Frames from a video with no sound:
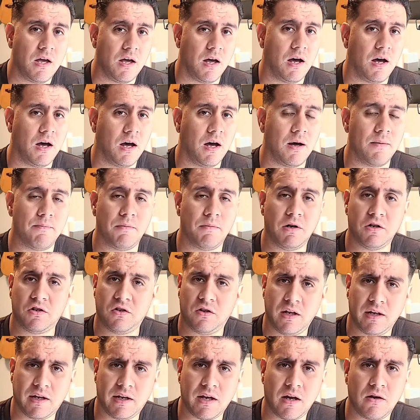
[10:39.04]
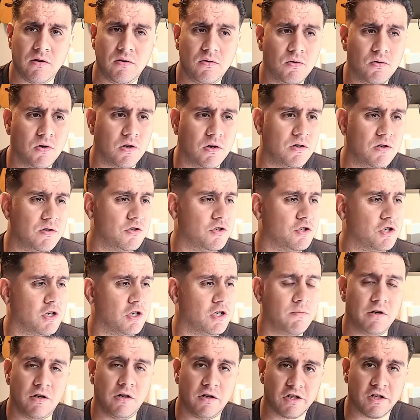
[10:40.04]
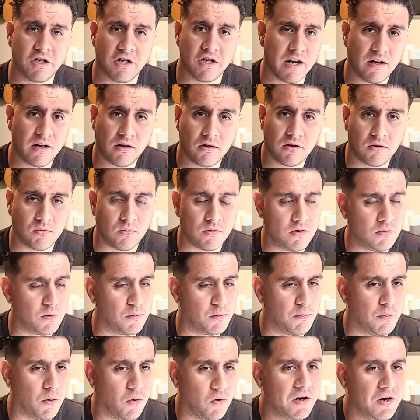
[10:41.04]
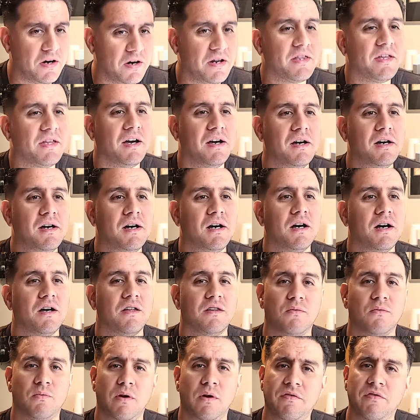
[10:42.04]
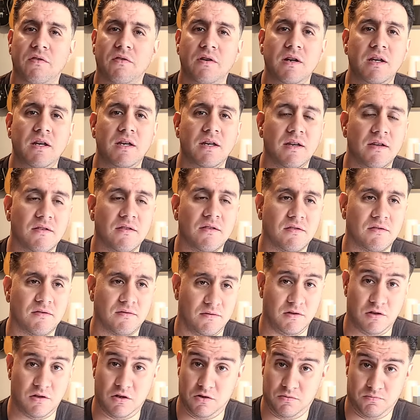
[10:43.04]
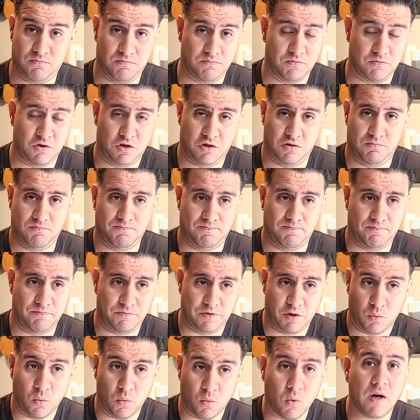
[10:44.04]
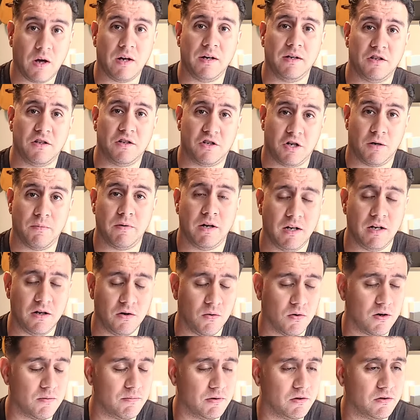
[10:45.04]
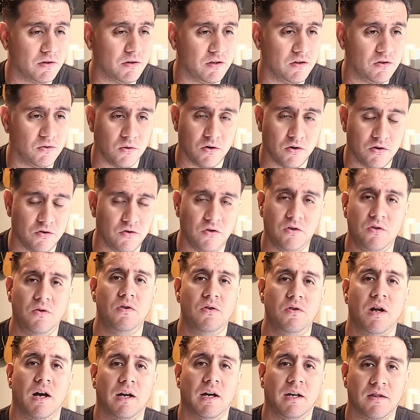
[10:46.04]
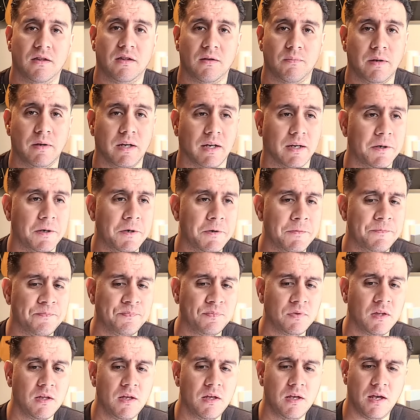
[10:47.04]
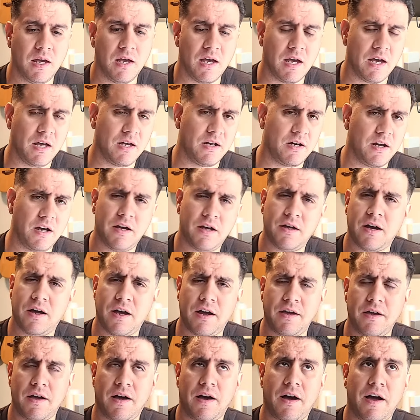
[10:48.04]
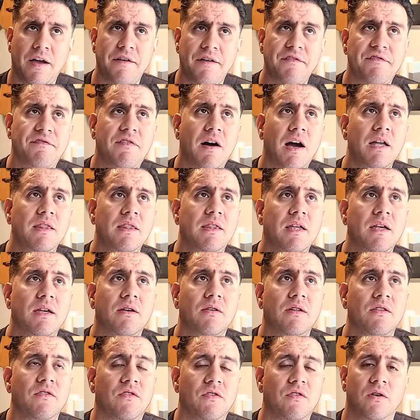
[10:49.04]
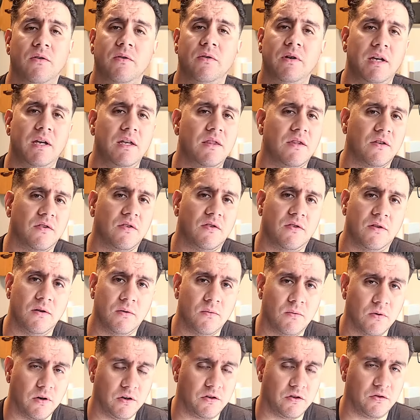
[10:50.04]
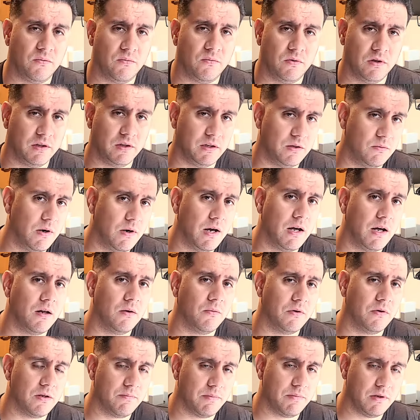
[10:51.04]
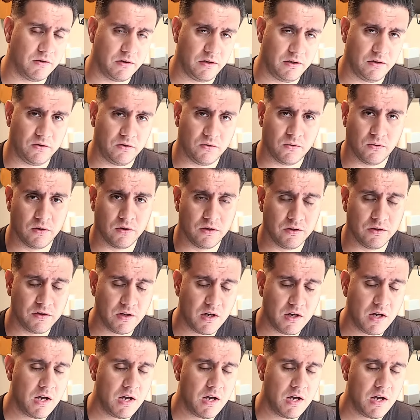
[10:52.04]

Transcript: Uh, much like how you couldn't determine your genetics when you were born, uh, the referee is you, the one determining your ability scores. You do not get to pick. And I, I, I find that in 0E this still works really well with ability scores